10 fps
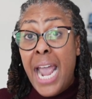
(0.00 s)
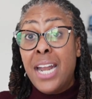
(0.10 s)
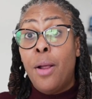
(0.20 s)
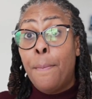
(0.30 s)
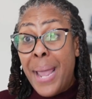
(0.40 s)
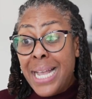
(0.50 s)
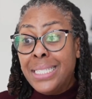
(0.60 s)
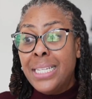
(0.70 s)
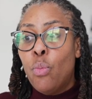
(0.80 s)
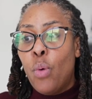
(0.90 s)
And they're
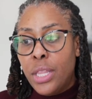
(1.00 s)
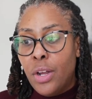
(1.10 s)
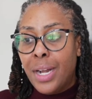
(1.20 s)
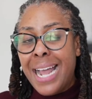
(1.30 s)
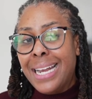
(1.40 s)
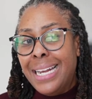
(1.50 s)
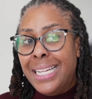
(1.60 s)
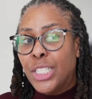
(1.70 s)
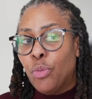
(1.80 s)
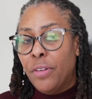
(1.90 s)
basing whether or not they
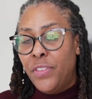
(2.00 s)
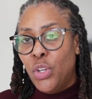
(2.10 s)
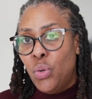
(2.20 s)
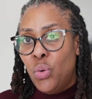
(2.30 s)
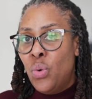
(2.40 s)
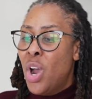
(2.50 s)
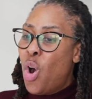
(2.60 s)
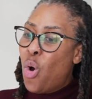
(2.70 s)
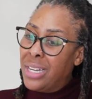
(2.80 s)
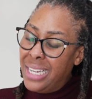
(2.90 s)
need to review
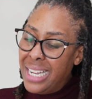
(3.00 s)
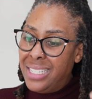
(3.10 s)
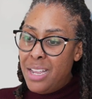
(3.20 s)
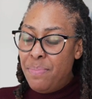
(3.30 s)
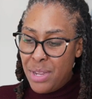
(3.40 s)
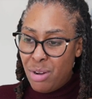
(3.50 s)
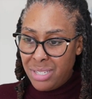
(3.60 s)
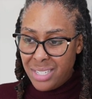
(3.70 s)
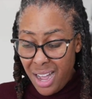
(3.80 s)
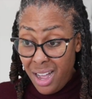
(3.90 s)
or dig deep in your
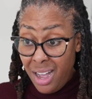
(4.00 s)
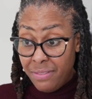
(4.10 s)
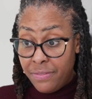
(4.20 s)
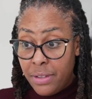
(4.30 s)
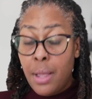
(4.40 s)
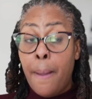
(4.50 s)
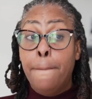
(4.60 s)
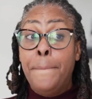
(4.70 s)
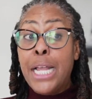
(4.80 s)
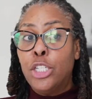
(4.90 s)
stuff
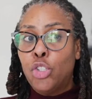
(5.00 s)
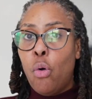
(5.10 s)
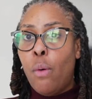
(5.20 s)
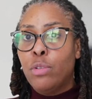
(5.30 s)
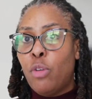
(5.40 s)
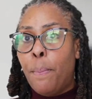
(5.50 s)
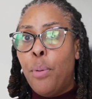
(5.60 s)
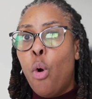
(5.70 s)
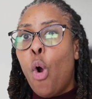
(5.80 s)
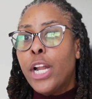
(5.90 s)
based on what was
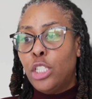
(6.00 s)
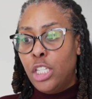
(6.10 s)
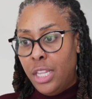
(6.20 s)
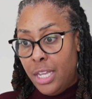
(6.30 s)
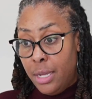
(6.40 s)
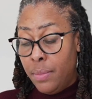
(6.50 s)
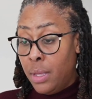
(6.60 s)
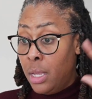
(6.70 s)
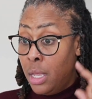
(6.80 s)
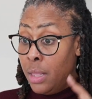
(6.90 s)
reported to them.
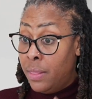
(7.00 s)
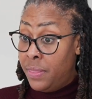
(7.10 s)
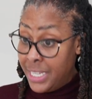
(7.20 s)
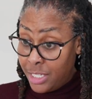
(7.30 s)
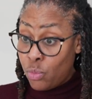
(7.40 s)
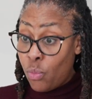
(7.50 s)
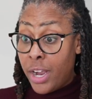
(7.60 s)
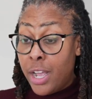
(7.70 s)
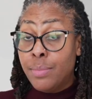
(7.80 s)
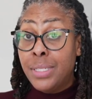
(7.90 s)
This is where
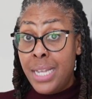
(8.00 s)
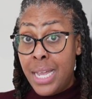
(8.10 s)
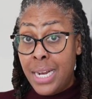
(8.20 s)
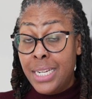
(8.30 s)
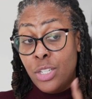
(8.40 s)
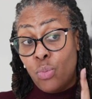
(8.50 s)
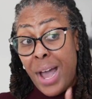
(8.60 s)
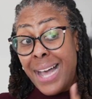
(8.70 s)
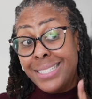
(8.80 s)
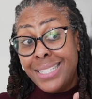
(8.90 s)
it comes in. And this is
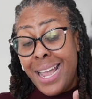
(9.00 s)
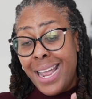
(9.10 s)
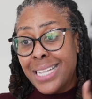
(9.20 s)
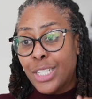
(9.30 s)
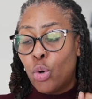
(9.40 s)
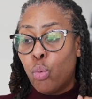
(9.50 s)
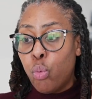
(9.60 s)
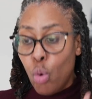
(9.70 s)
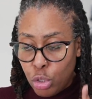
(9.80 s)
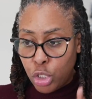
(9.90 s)
why I say it's
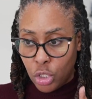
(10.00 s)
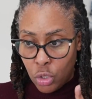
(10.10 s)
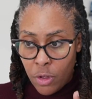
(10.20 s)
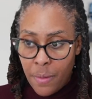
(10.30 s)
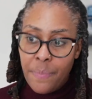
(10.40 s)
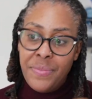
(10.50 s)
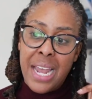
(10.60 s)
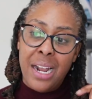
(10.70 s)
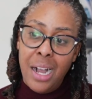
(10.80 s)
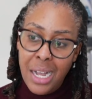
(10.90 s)
crucial
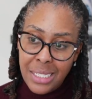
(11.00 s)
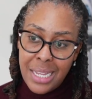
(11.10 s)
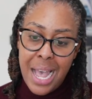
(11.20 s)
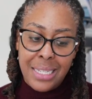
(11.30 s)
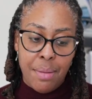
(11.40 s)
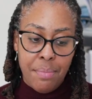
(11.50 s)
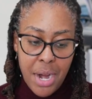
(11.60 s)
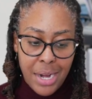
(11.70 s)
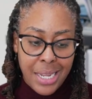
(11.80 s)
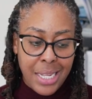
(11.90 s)
that us as
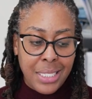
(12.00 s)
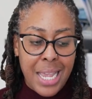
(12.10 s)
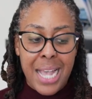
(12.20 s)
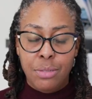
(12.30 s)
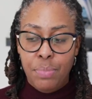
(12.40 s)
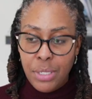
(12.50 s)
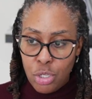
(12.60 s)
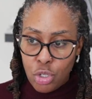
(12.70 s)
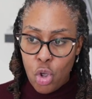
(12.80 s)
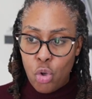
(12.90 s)
Americans, as
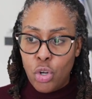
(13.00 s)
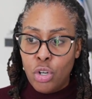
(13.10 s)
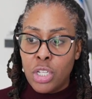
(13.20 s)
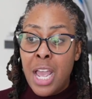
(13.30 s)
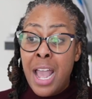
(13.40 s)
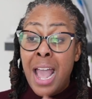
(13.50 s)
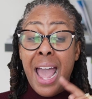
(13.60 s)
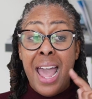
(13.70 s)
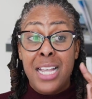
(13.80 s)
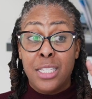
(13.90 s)
business owners,
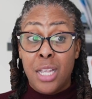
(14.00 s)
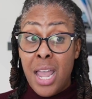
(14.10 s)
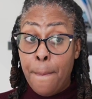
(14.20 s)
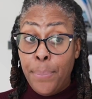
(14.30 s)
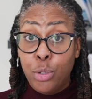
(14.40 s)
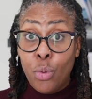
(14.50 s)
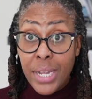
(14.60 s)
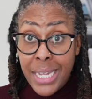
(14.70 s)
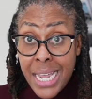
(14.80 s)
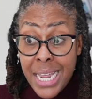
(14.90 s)
as
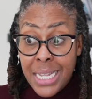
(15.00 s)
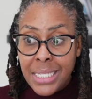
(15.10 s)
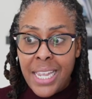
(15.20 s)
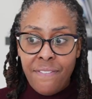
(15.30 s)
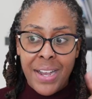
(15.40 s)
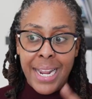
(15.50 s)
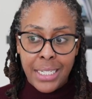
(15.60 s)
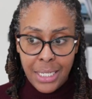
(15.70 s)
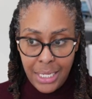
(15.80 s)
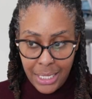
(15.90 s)
employees get
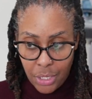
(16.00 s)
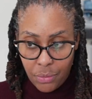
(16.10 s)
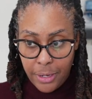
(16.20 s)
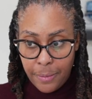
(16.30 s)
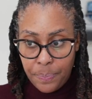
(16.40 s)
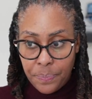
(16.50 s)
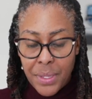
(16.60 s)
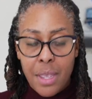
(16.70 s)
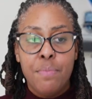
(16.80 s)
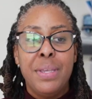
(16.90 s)
financially literate.
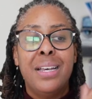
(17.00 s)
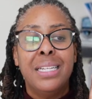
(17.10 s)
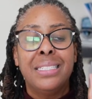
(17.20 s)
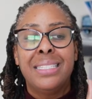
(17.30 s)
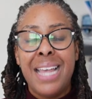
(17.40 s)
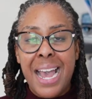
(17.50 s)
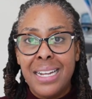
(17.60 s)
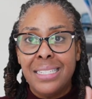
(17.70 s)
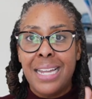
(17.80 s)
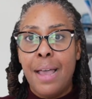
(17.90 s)
Because
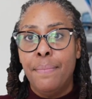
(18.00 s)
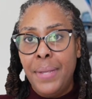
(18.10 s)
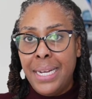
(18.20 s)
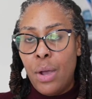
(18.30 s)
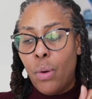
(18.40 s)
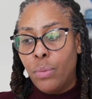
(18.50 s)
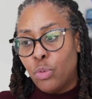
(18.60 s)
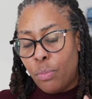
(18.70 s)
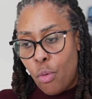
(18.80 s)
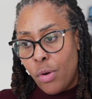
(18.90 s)
that does not mean that what
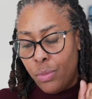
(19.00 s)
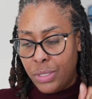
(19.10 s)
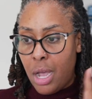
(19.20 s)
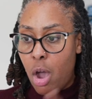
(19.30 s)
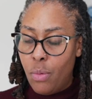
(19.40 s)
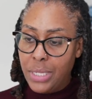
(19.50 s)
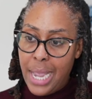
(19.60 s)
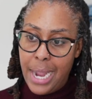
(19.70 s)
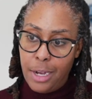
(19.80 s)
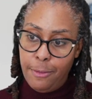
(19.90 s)
was reported was always
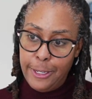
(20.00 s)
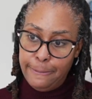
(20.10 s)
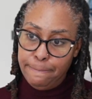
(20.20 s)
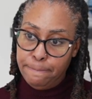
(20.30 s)
accurate.